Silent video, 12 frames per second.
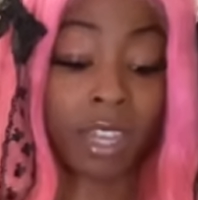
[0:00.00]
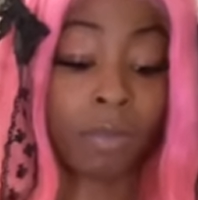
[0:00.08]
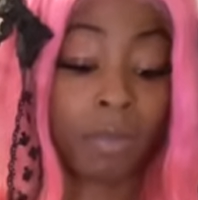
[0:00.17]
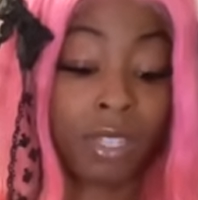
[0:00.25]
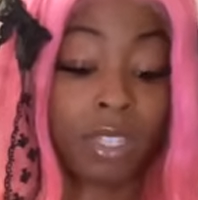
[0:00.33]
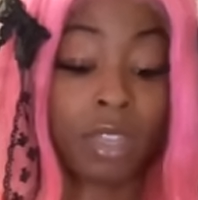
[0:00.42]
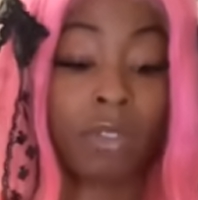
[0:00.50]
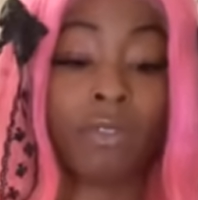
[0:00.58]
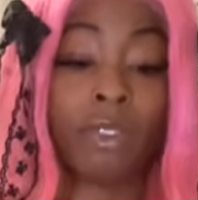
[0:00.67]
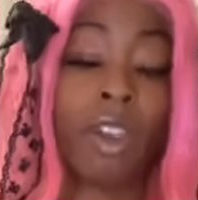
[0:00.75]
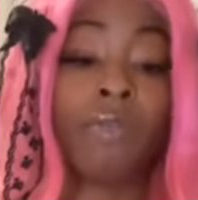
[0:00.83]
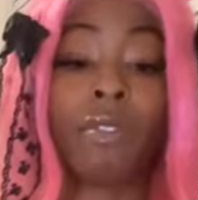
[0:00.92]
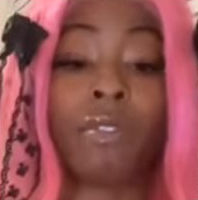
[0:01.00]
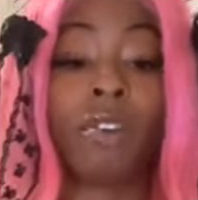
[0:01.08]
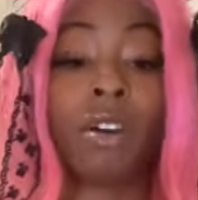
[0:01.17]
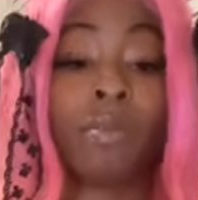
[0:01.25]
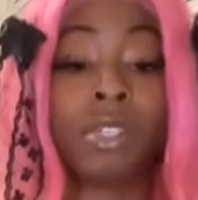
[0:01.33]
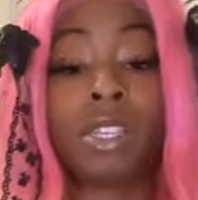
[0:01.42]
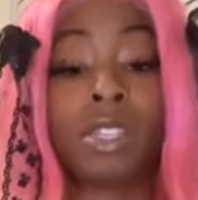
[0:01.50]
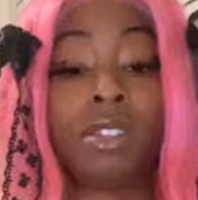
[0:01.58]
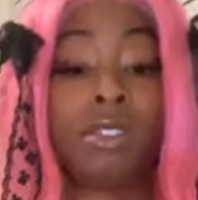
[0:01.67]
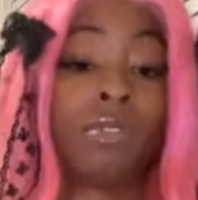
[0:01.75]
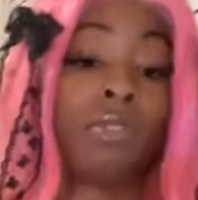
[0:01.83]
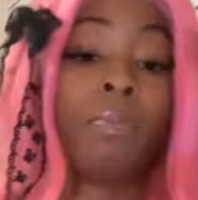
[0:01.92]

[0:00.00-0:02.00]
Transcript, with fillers: I'm gonna be single forever, or I'm gonna just, you know,